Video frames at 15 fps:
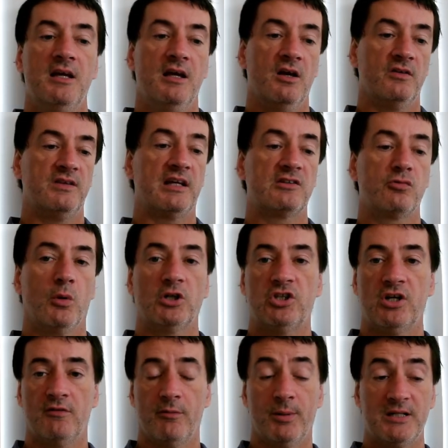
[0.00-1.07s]
Well, thanks for watching,
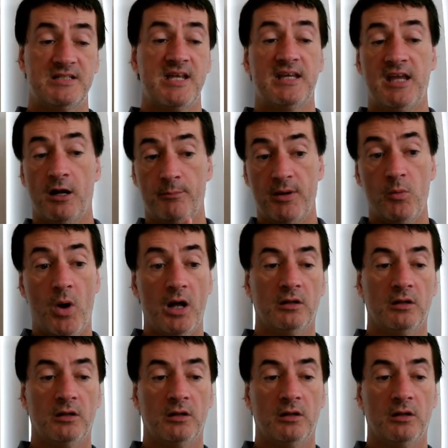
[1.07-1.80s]
everybody. Take care and be well.